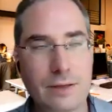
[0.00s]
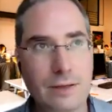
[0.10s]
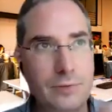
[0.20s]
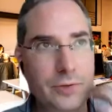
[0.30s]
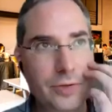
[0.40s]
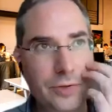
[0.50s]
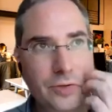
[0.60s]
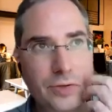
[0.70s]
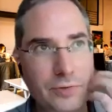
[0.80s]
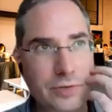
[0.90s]

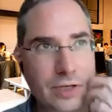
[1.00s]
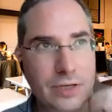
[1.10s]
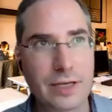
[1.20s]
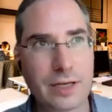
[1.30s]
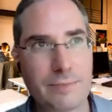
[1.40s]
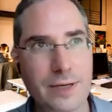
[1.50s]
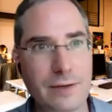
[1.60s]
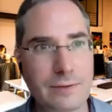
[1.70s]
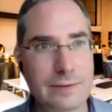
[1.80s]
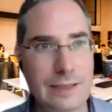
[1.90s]
You were talking
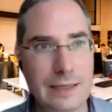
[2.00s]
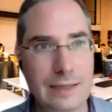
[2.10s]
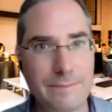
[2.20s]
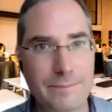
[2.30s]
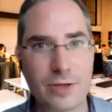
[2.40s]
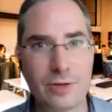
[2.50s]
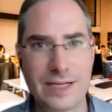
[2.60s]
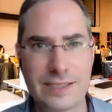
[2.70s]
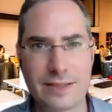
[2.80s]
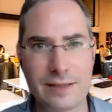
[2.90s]
about,
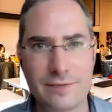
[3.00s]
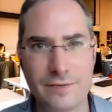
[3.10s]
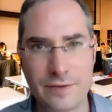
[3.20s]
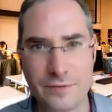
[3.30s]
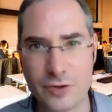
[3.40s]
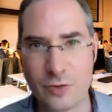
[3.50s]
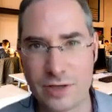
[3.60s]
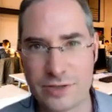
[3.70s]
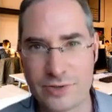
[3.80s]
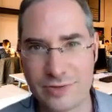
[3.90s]
basically if you don't
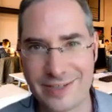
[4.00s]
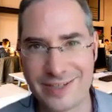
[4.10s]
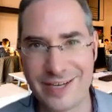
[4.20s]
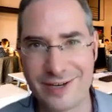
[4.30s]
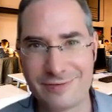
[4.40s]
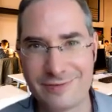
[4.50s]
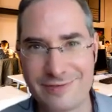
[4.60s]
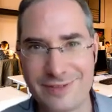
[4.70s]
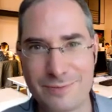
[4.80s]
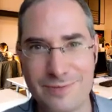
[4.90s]
want a story to get out,
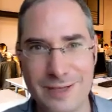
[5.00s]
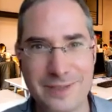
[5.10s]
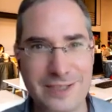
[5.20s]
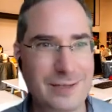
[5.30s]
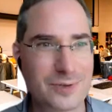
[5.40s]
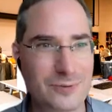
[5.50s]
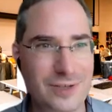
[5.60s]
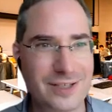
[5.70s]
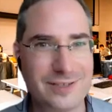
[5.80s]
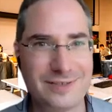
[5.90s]
number
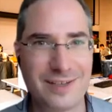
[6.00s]
one,